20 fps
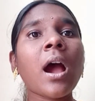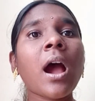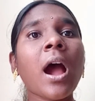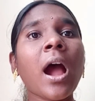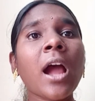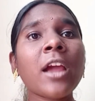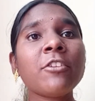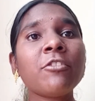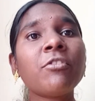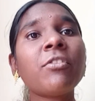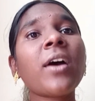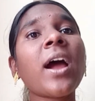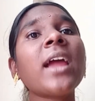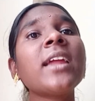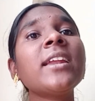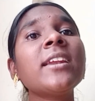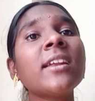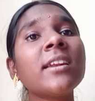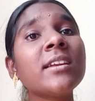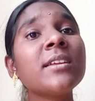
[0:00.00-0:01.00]
I
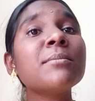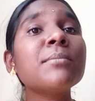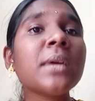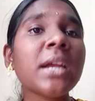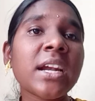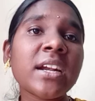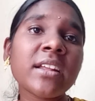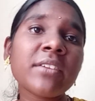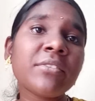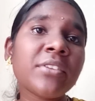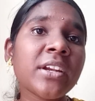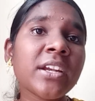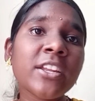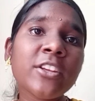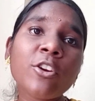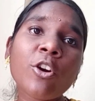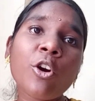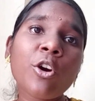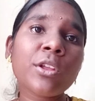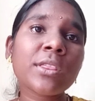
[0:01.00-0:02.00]
finally made a
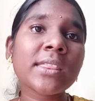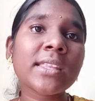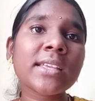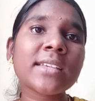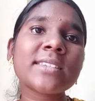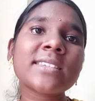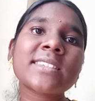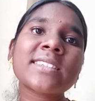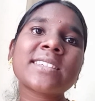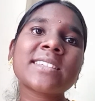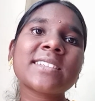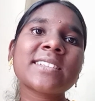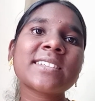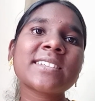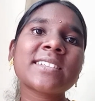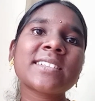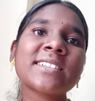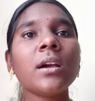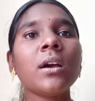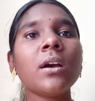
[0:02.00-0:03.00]
video on this.
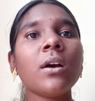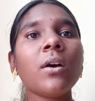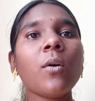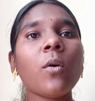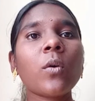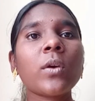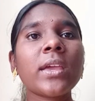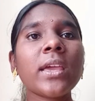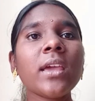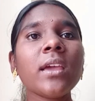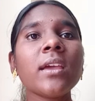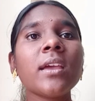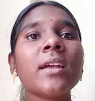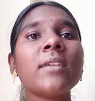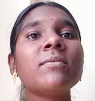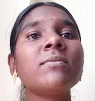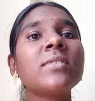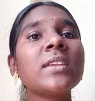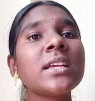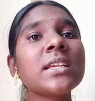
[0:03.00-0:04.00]
Okay,
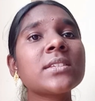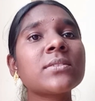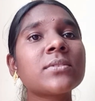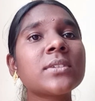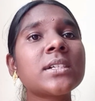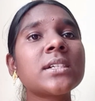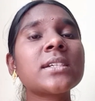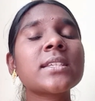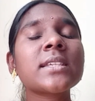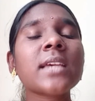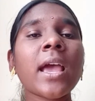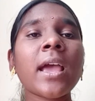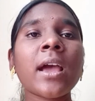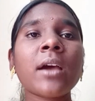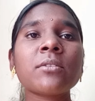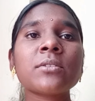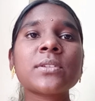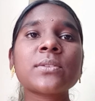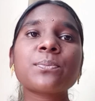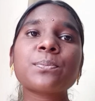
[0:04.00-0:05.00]
these words
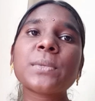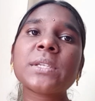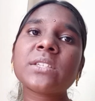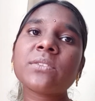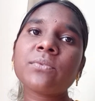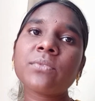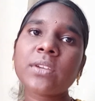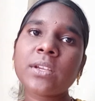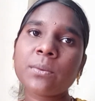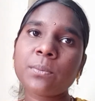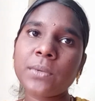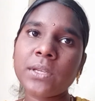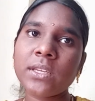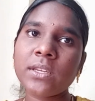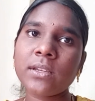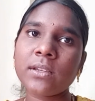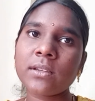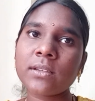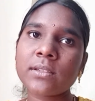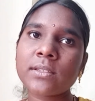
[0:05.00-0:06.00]
have specific
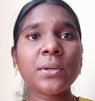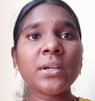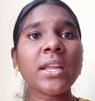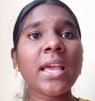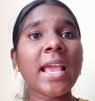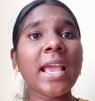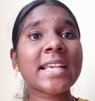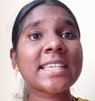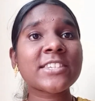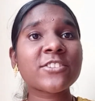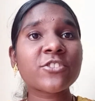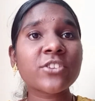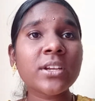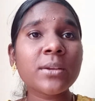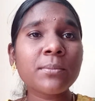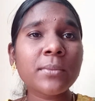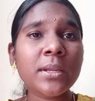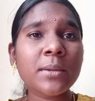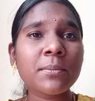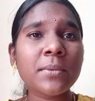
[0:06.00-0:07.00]
meanings.
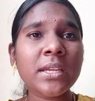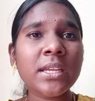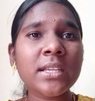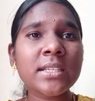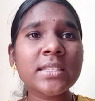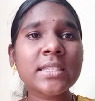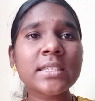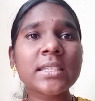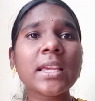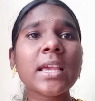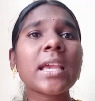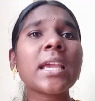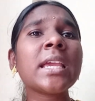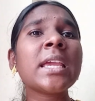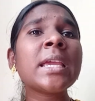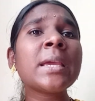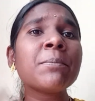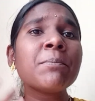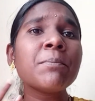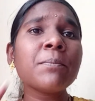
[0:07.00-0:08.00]
Extremely means
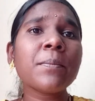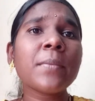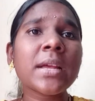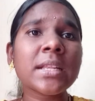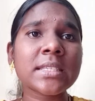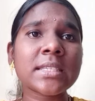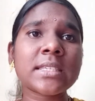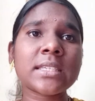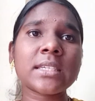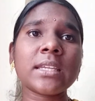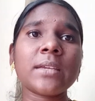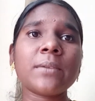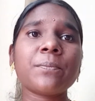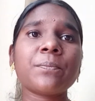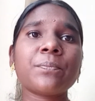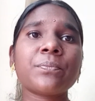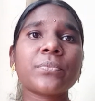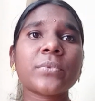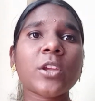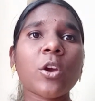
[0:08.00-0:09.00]
immensely.
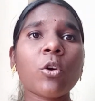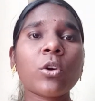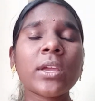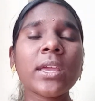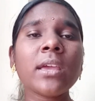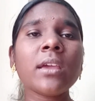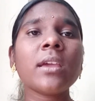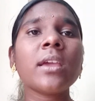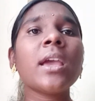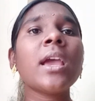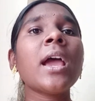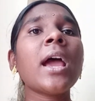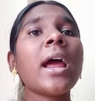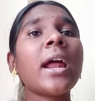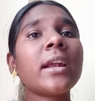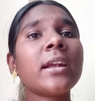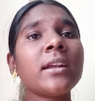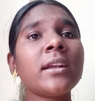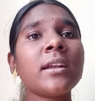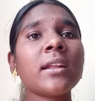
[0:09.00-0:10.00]
Okay,
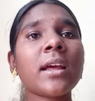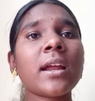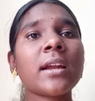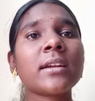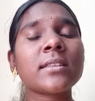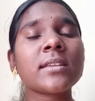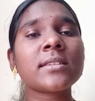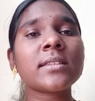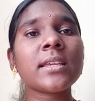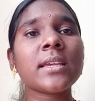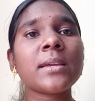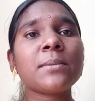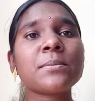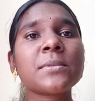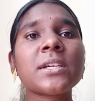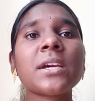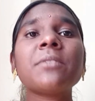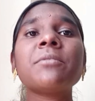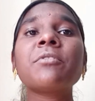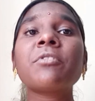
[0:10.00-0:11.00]
and at the same
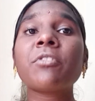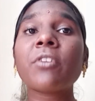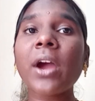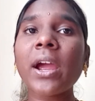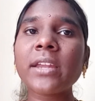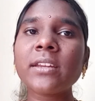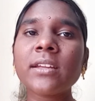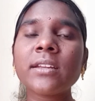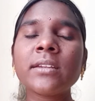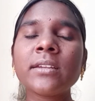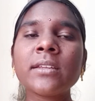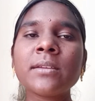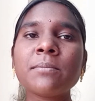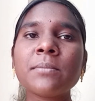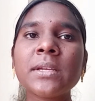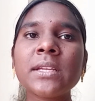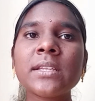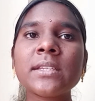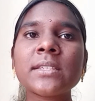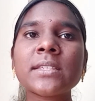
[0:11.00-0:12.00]
time finally
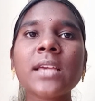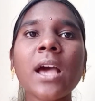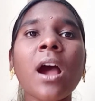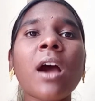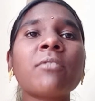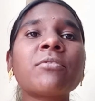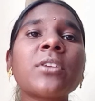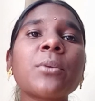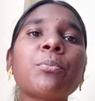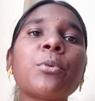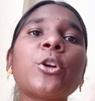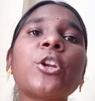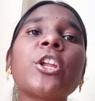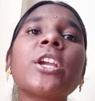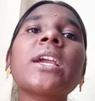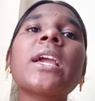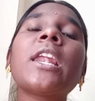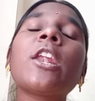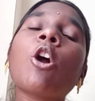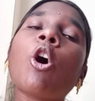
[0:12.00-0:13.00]
means after putting
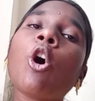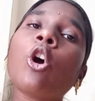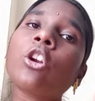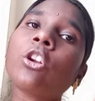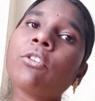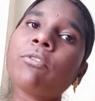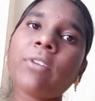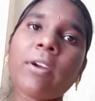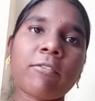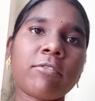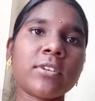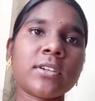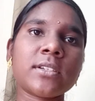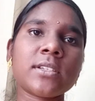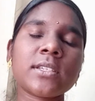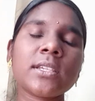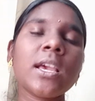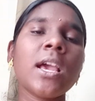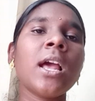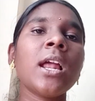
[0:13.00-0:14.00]
a lot of
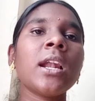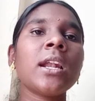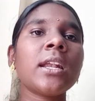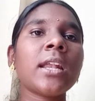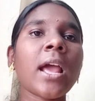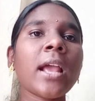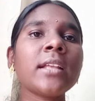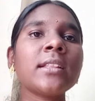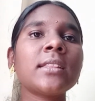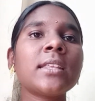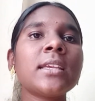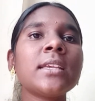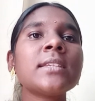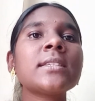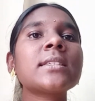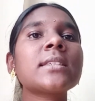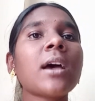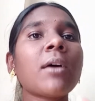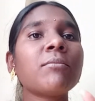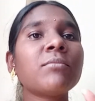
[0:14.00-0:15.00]
efforts. Like these,
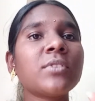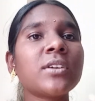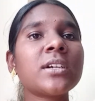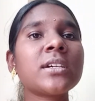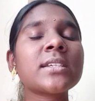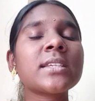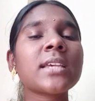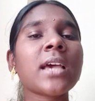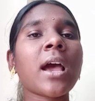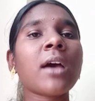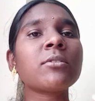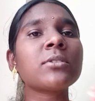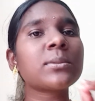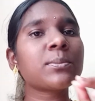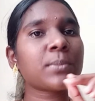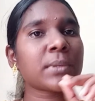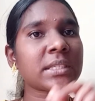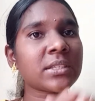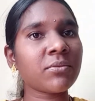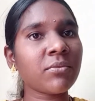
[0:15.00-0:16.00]
some words have
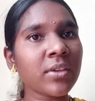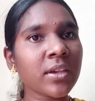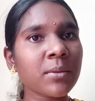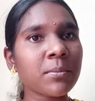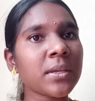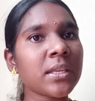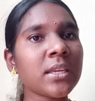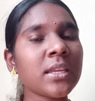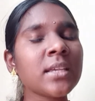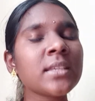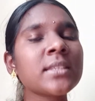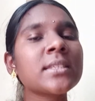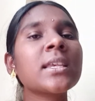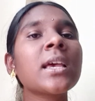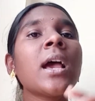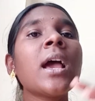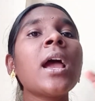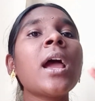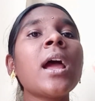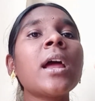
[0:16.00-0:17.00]
specific meanings.
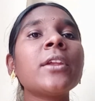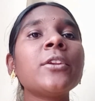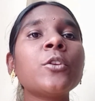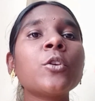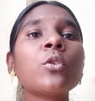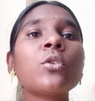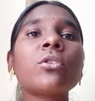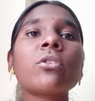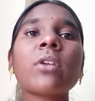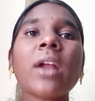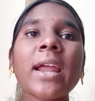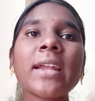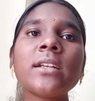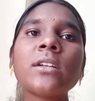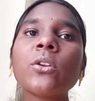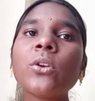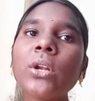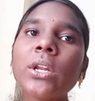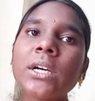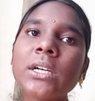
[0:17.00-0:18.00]
You try
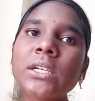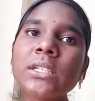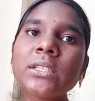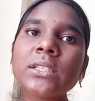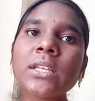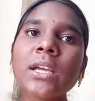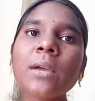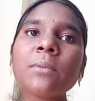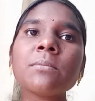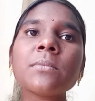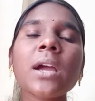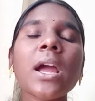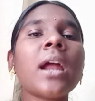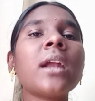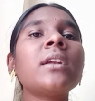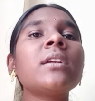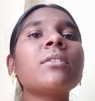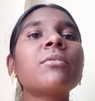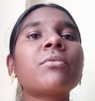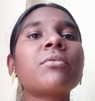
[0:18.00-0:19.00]
to learn them
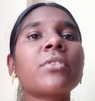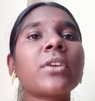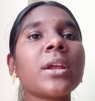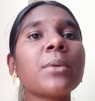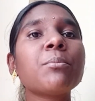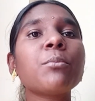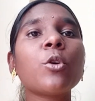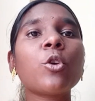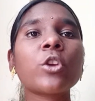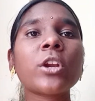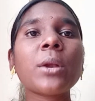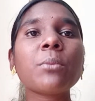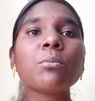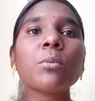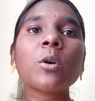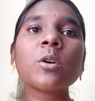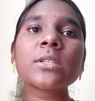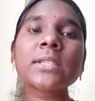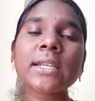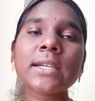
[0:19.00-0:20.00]
and frame more and
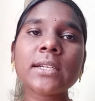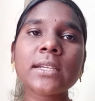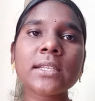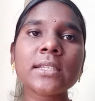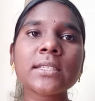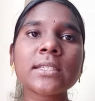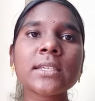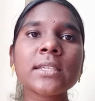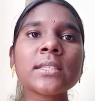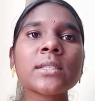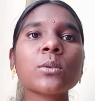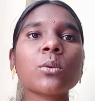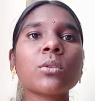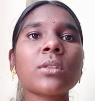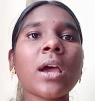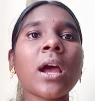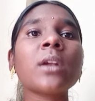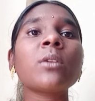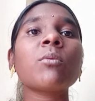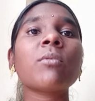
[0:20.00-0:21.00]
more sentences so
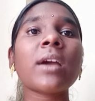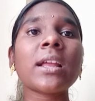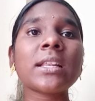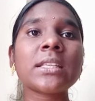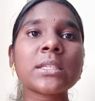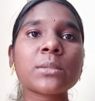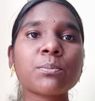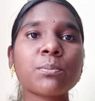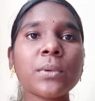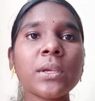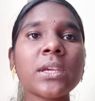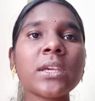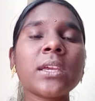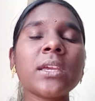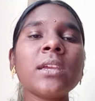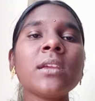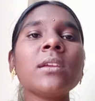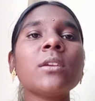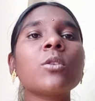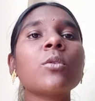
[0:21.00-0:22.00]
that while
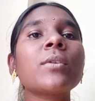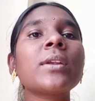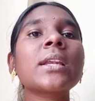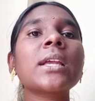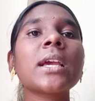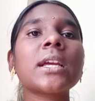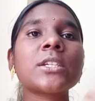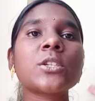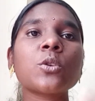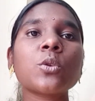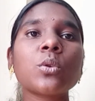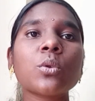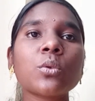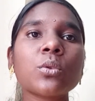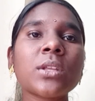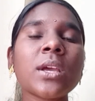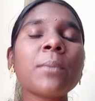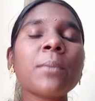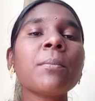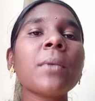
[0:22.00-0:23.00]
speaking you will get to know
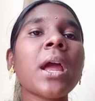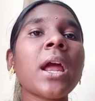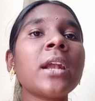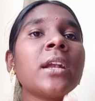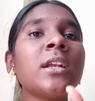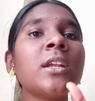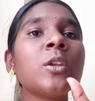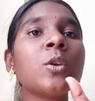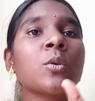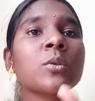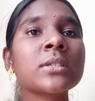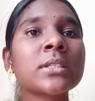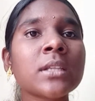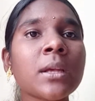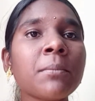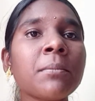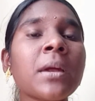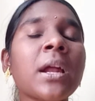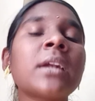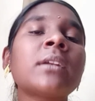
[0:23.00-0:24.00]
them and use
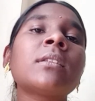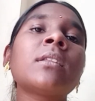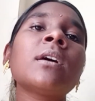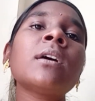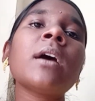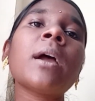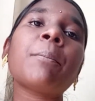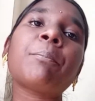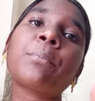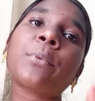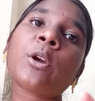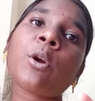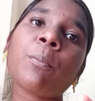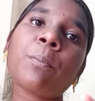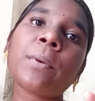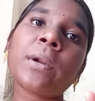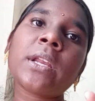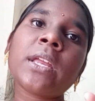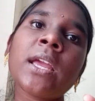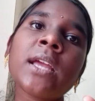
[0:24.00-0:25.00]
them at the
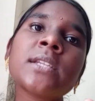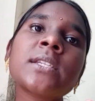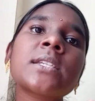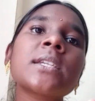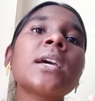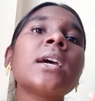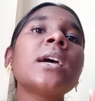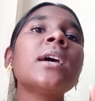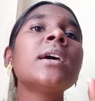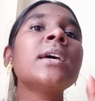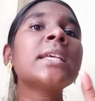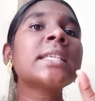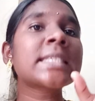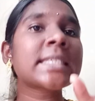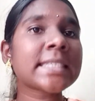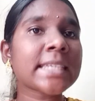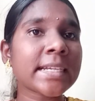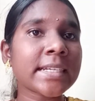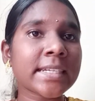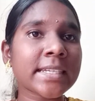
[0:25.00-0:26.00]
appropriate
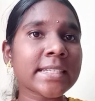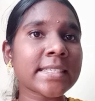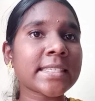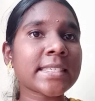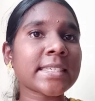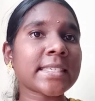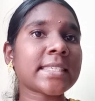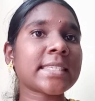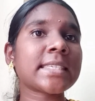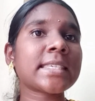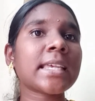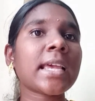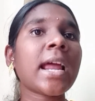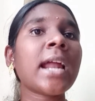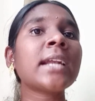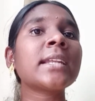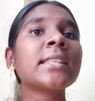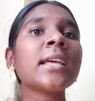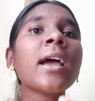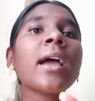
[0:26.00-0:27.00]
sentences
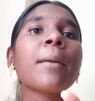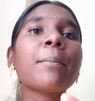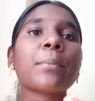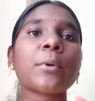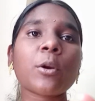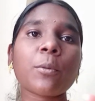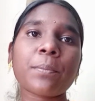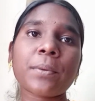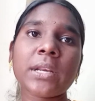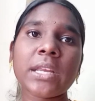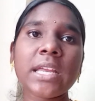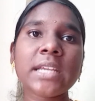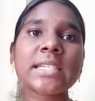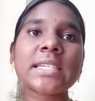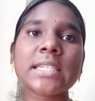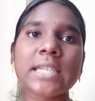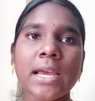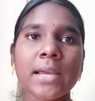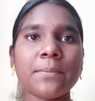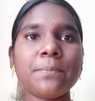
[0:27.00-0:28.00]
at the appropriate
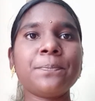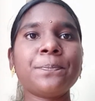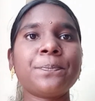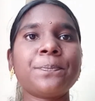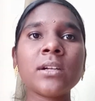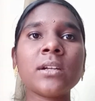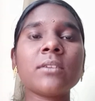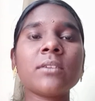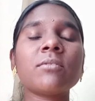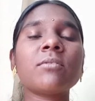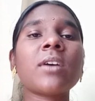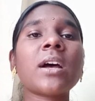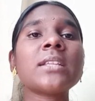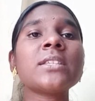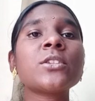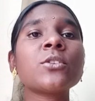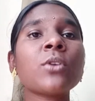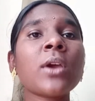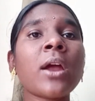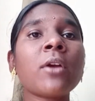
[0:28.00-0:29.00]
time.
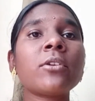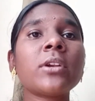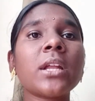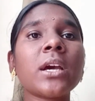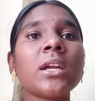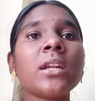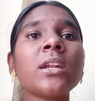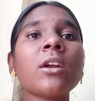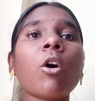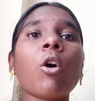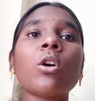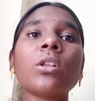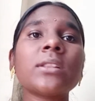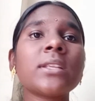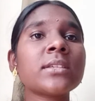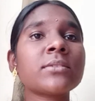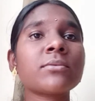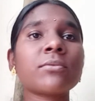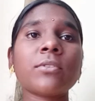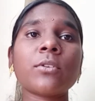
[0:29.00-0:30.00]
Once you have done all
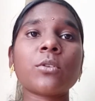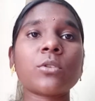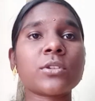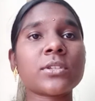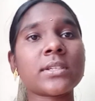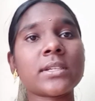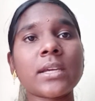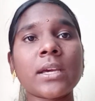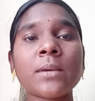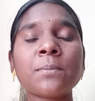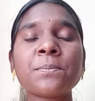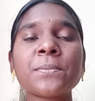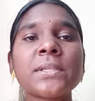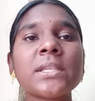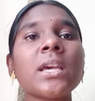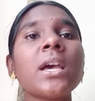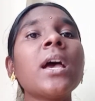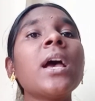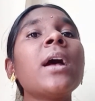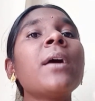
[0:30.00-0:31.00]
these 4 steps,
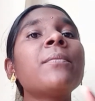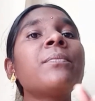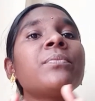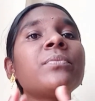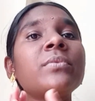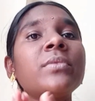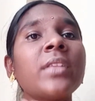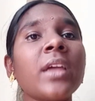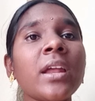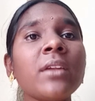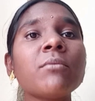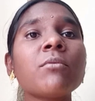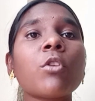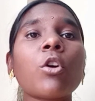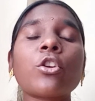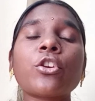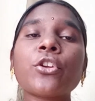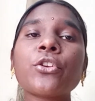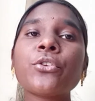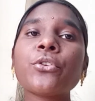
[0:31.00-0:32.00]
then
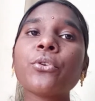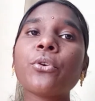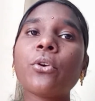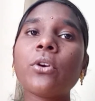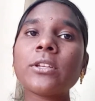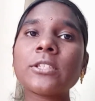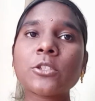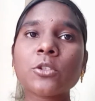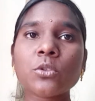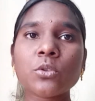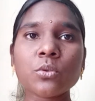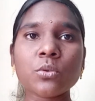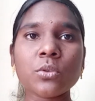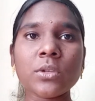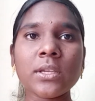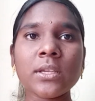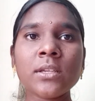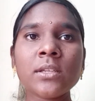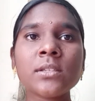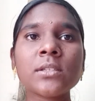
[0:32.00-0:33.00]
what are you going to do
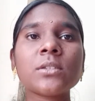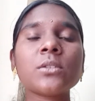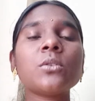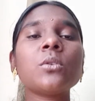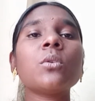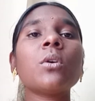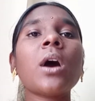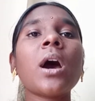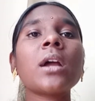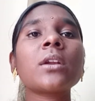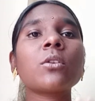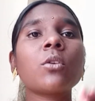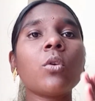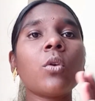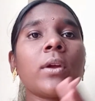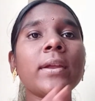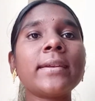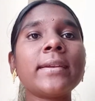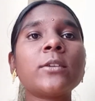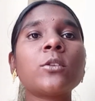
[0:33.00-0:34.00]
is you are
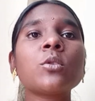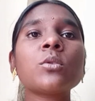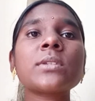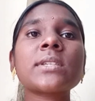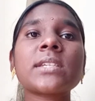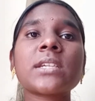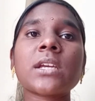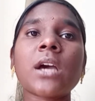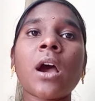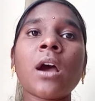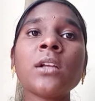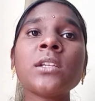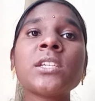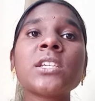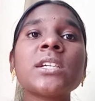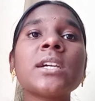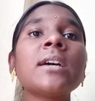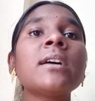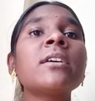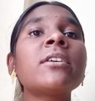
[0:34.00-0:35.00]
going to start
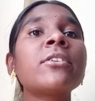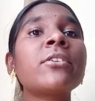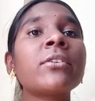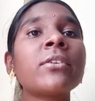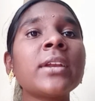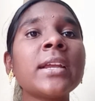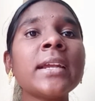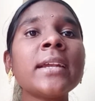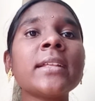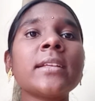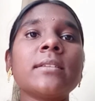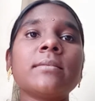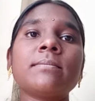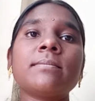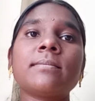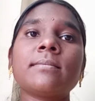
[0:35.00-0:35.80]
reading.